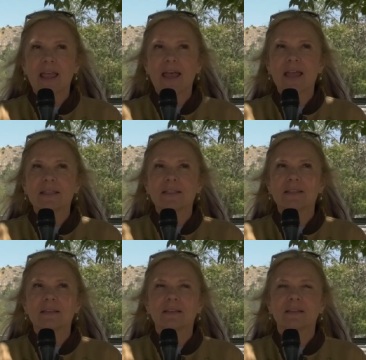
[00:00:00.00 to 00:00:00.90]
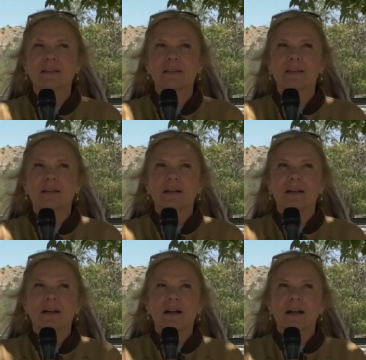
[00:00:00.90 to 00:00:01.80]
and
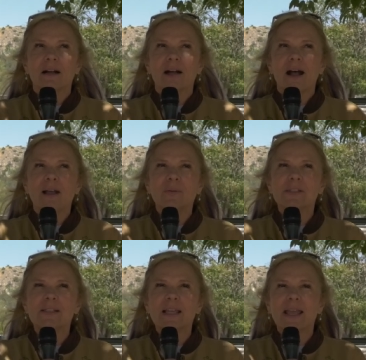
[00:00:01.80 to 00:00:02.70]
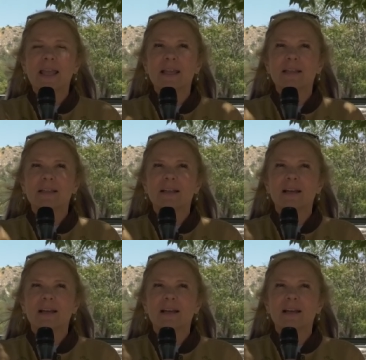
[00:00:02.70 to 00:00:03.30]
I would say